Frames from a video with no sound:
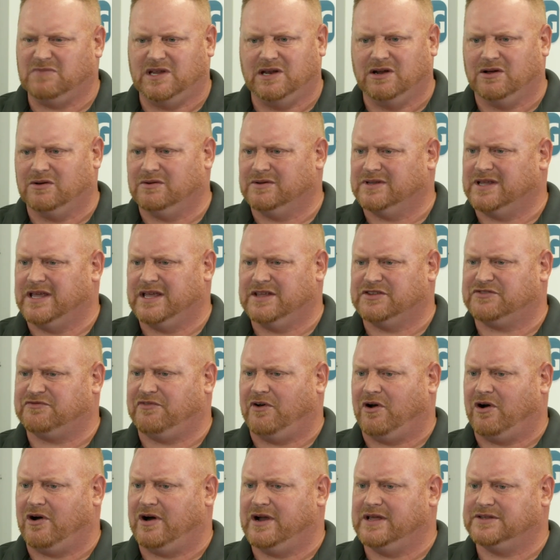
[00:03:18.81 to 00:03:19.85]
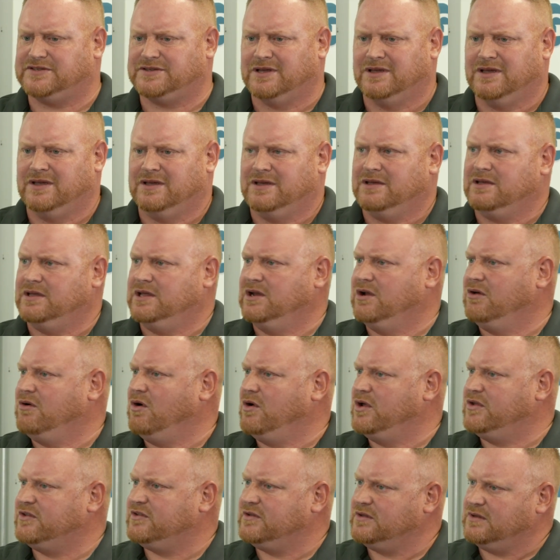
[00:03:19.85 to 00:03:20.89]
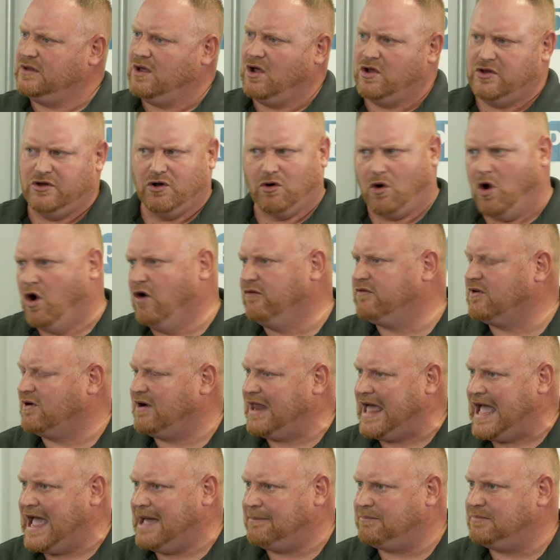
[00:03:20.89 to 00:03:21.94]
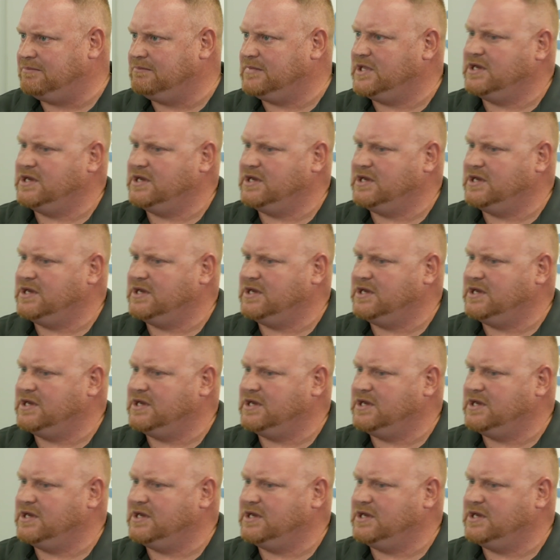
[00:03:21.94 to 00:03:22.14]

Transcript: You know, as far as you know, your overlap.